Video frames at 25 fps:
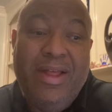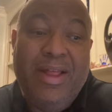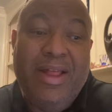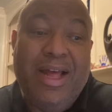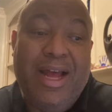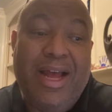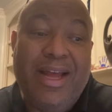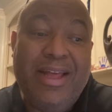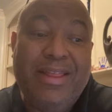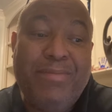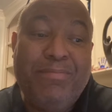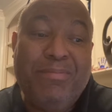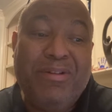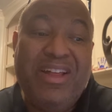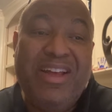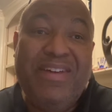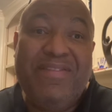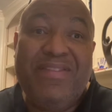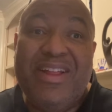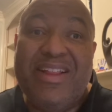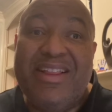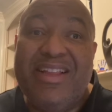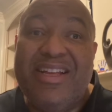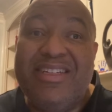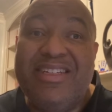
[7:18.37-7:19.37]
I believe
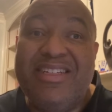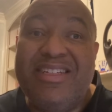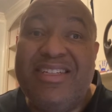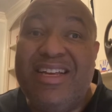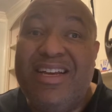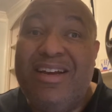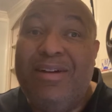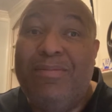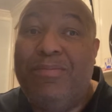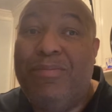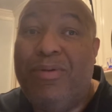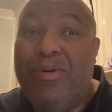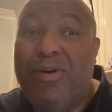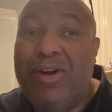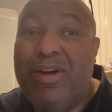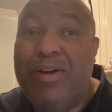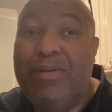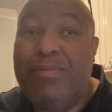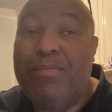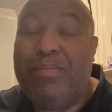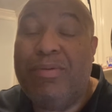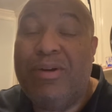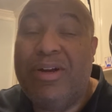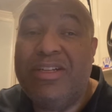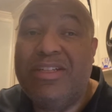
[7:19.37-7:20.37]
that this is an
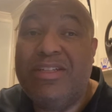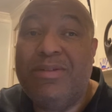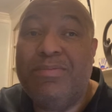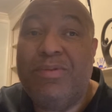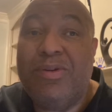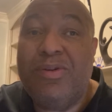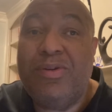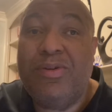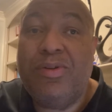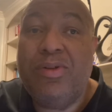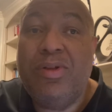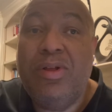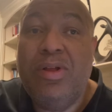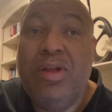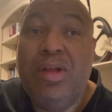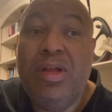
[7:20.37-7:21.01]
important principle